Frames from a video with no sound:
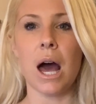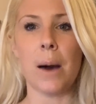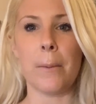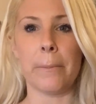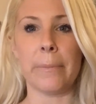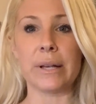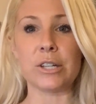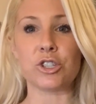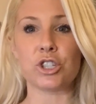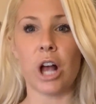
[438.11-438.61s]

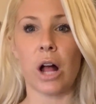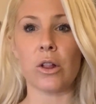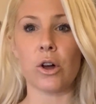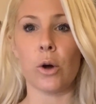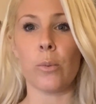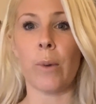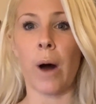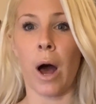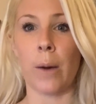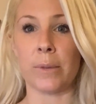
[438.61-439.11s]

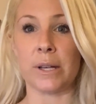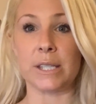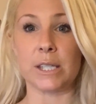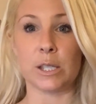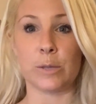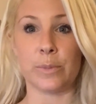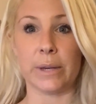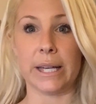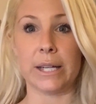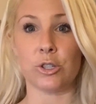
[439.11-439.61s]
Michelle Obama's
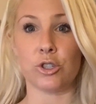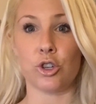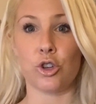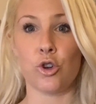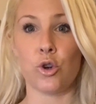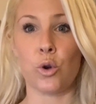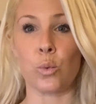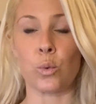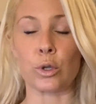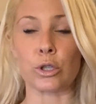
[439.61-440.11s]
speech,
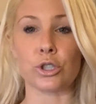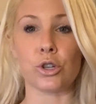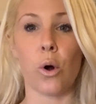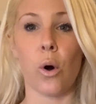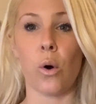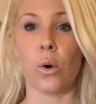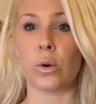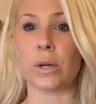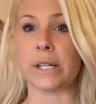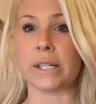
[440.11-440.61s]
who we're
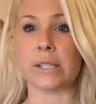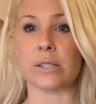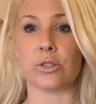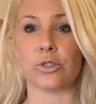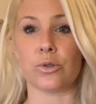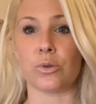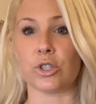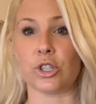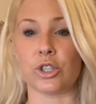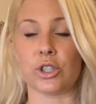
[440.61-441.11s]
told is
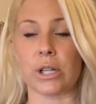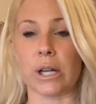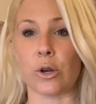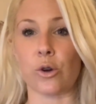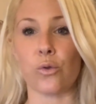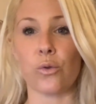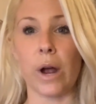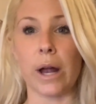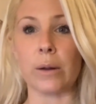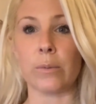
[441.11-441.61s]
just
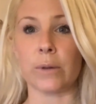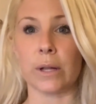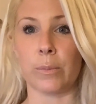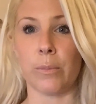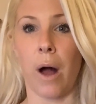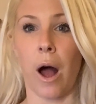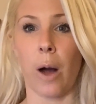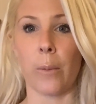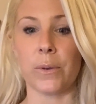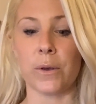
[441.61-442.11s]
incredibly
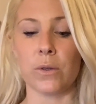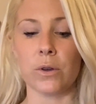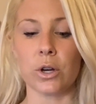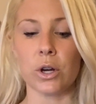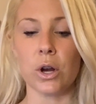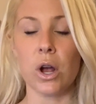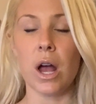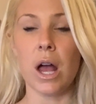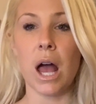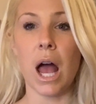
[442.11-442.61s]

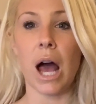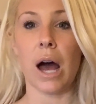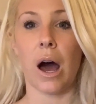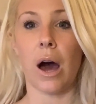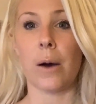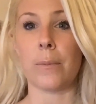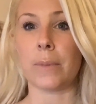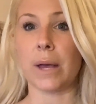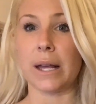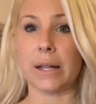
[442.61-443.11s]
popular,
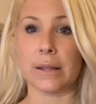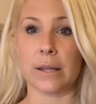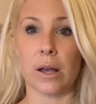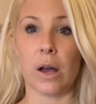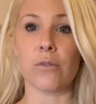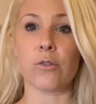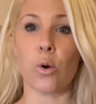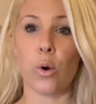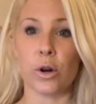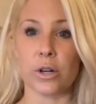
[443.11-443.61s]
and
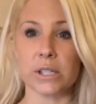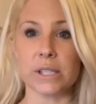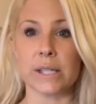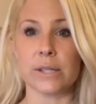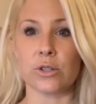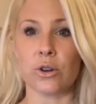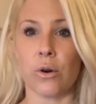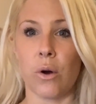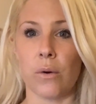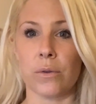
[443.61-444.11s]
of course
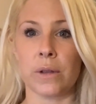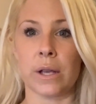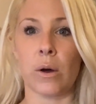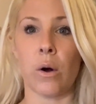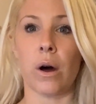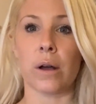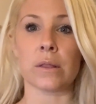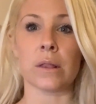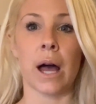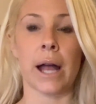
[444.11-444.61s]
these are only
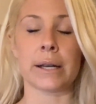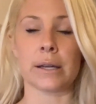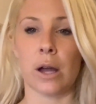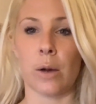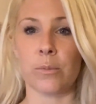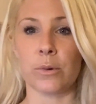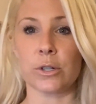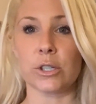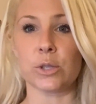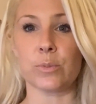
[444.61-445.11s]
online
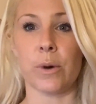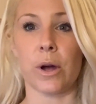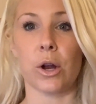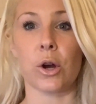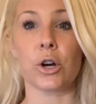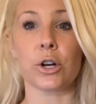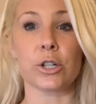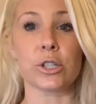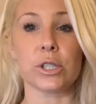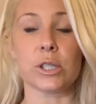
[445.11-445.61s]
numbers, but
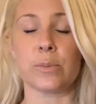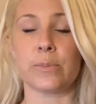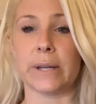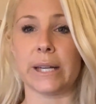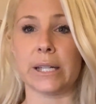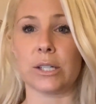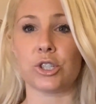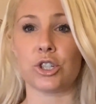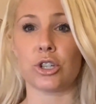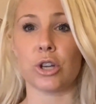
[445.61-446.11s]
her
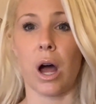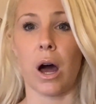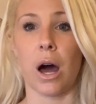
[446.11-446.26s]
speech,